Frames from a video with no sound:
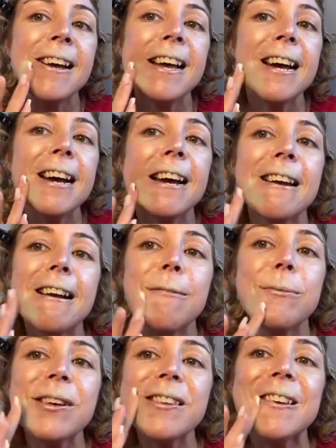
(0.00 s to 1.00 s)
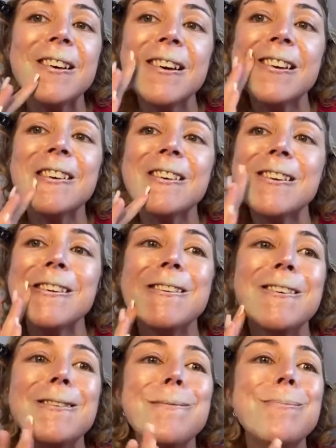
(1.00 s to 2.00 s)
and I'm just going to
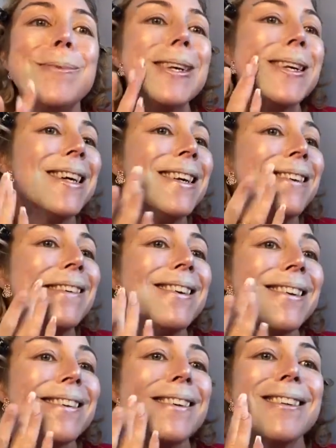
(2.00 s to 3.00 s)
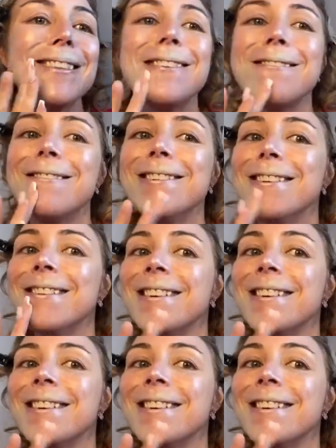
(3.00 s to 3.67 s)
blend it through.